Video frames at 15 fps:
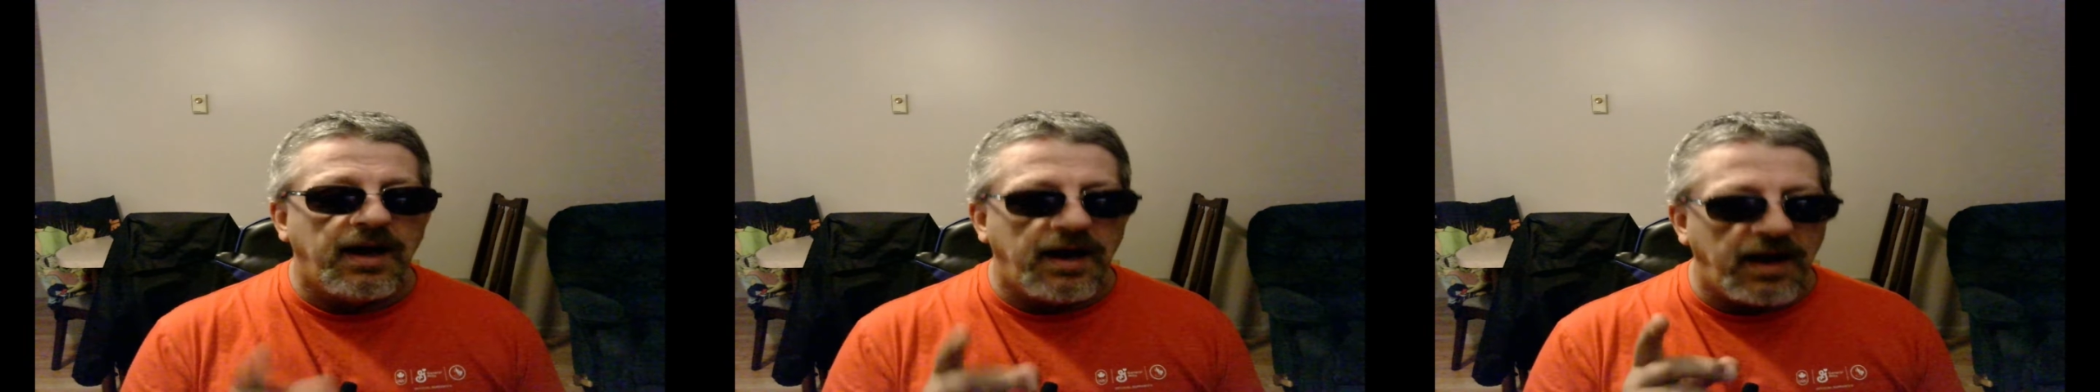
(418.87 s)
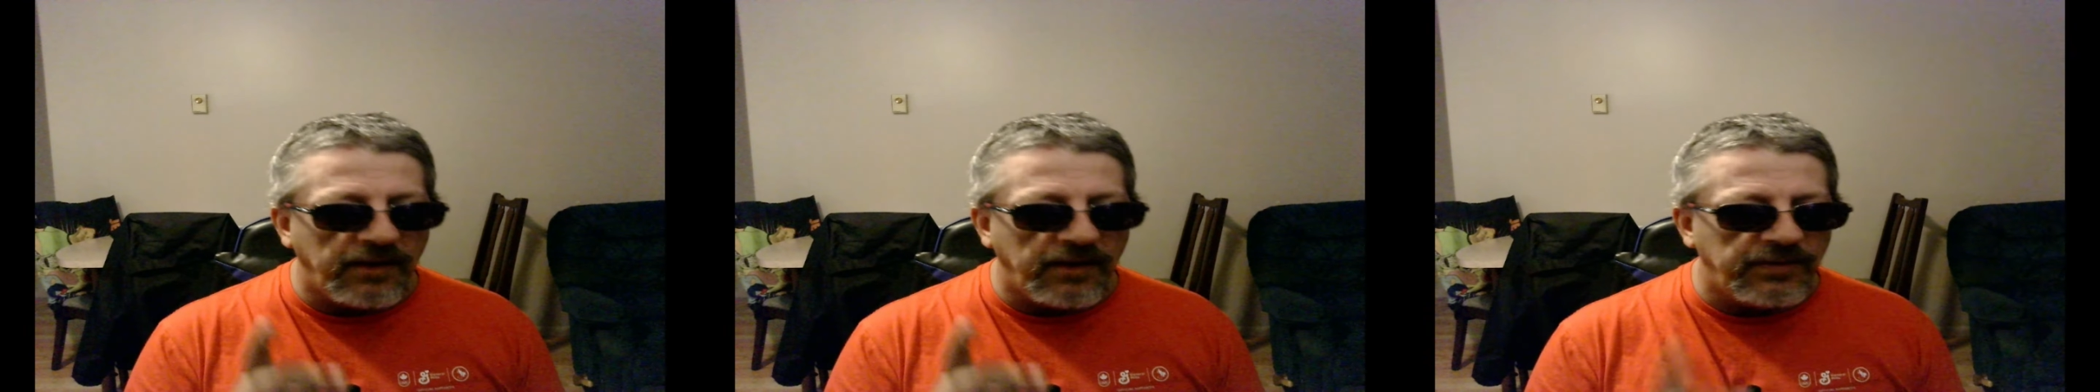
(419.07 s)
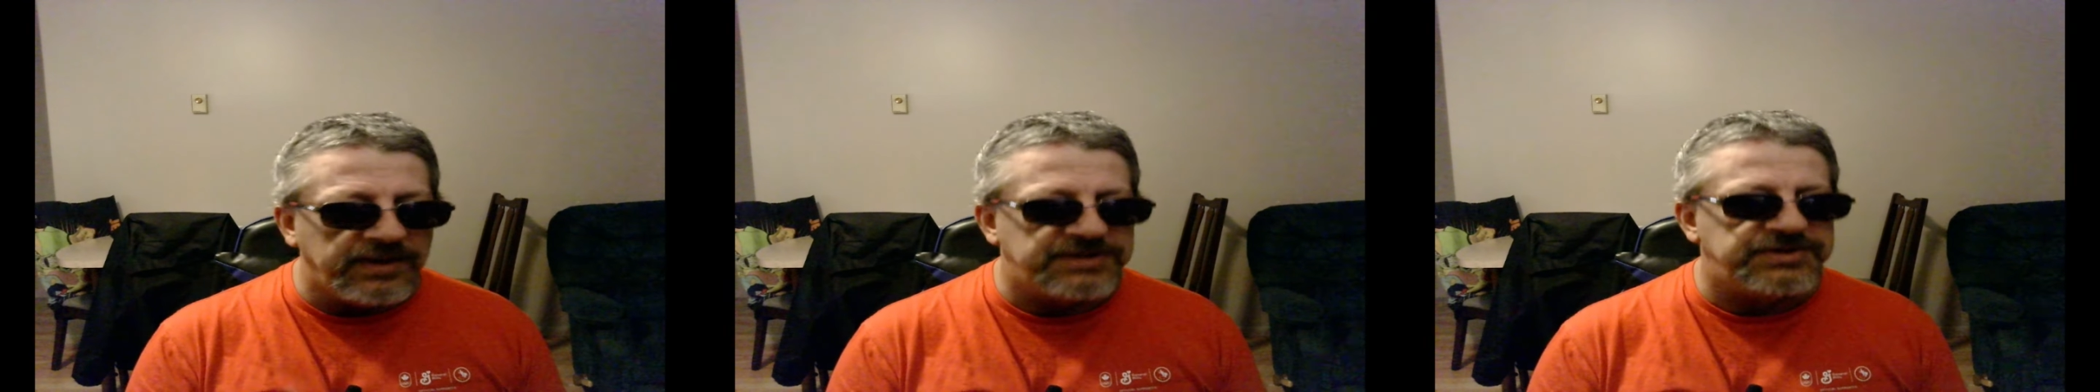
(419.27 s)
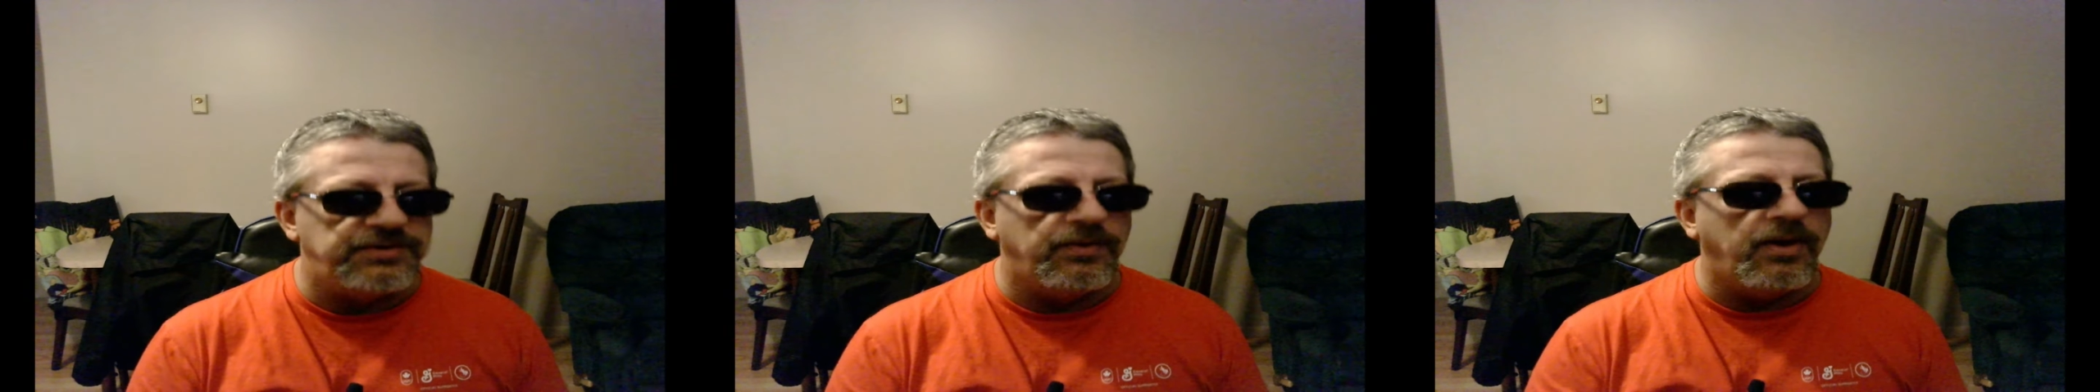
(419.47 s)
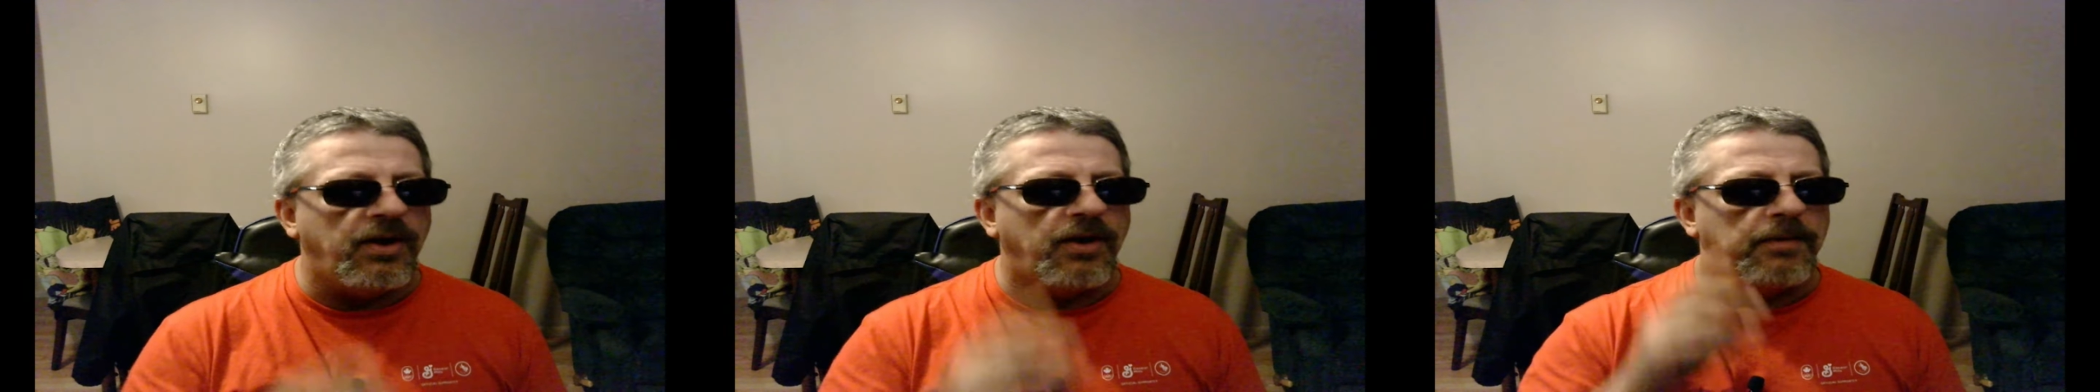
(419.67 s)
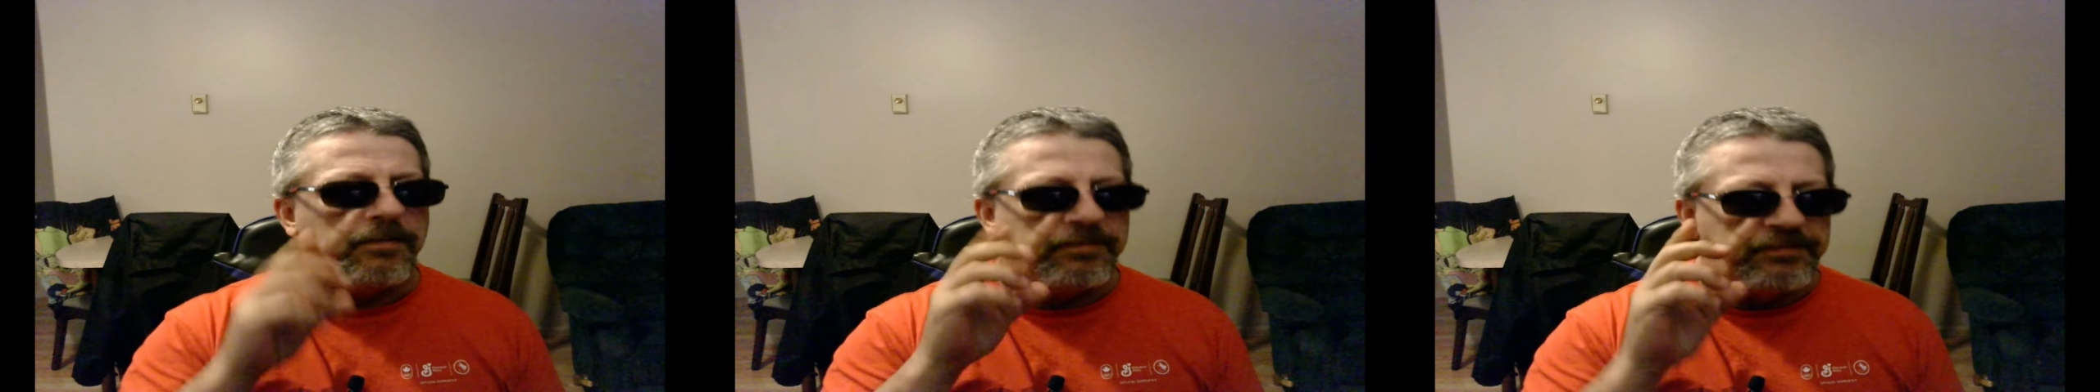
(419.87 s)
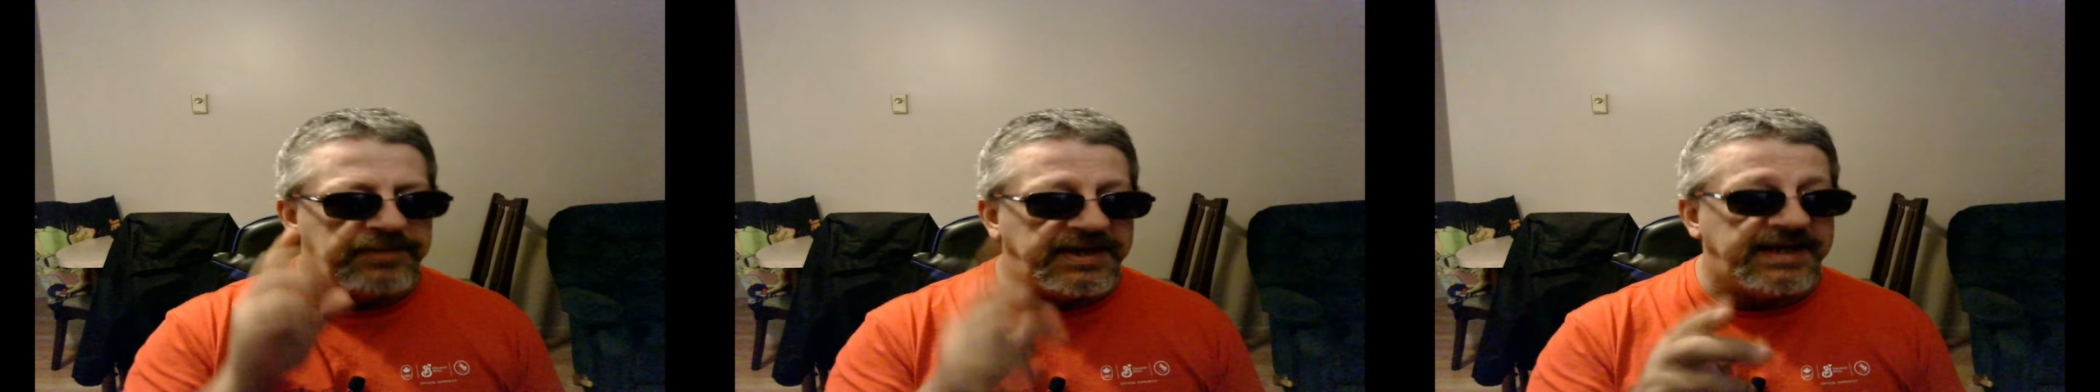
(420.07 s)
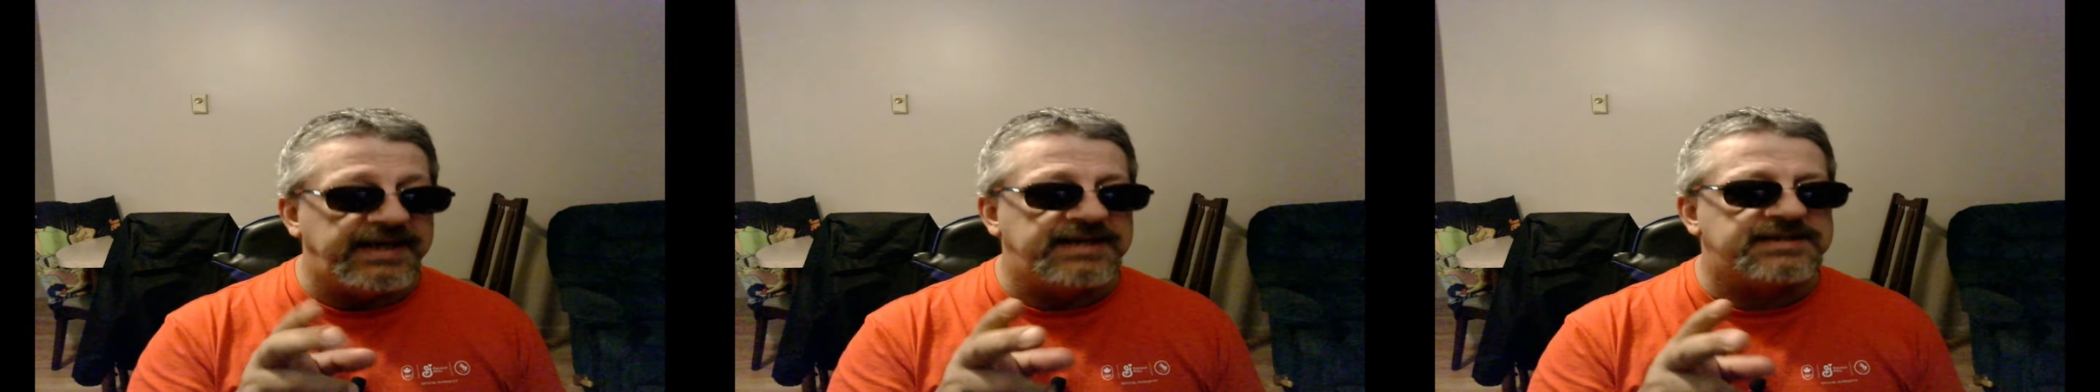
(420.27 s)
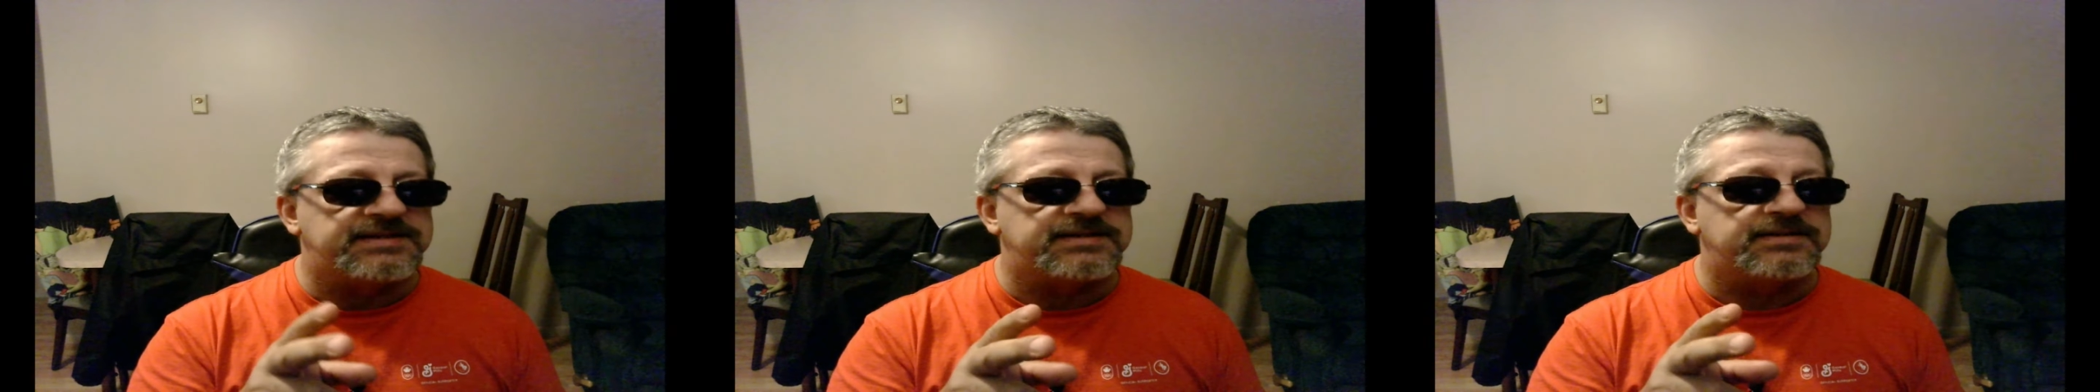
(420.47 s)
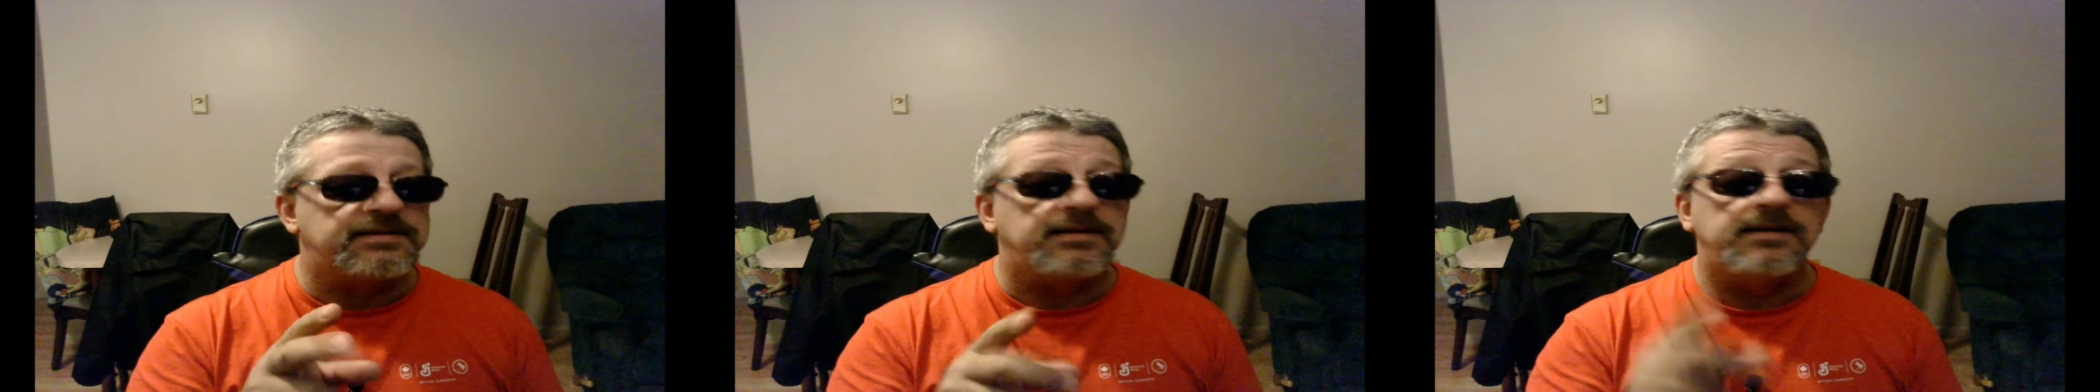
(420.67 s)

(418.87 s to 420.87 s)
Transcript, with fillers: I wish you all peace,